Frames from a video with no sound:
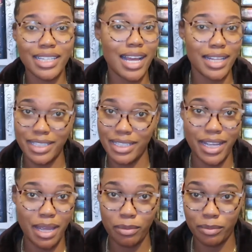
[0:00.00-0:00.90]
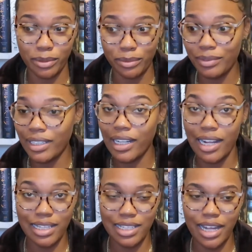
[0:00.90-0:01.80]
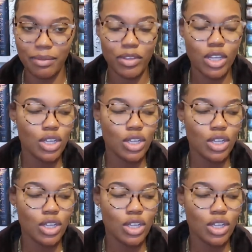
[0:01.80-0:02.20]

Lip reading: not today, boo-boo. Not today.